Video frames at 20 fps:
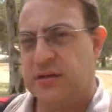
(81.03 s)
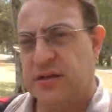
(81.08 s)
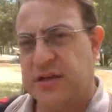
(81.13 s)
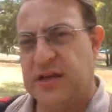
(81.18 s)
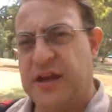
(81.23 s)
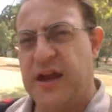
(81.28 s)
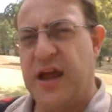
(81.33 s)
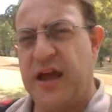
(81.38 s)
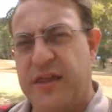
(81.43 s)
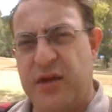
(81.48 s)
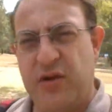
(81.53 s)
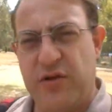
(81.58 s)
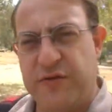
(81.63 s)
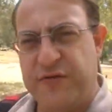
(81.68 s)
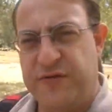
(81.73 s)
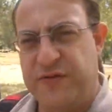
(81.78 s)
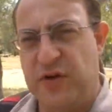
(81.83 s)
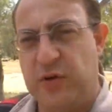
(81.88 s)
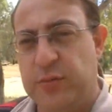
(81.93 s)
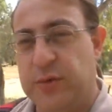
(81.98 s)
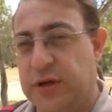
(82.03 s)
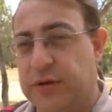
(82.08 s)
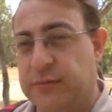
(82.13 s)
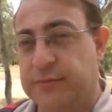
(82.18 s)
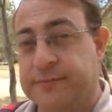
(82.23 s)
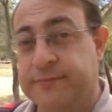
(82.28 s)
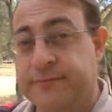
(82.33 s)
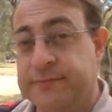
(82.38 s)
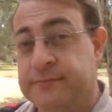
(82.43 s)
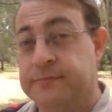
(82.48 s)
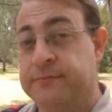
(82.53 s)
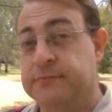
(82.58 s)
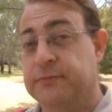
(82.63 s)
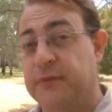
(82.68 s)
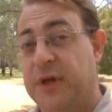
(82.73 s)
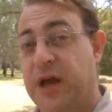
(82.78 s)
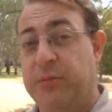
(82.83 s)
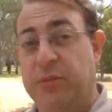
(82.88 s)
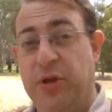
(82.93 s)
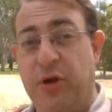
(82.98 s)
Get out there and film it,
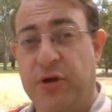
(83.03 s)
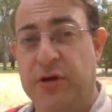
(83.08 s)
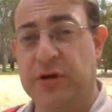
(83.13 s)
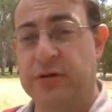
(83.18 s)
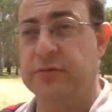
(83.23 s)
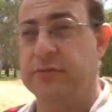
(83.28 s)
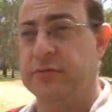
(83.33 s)
upload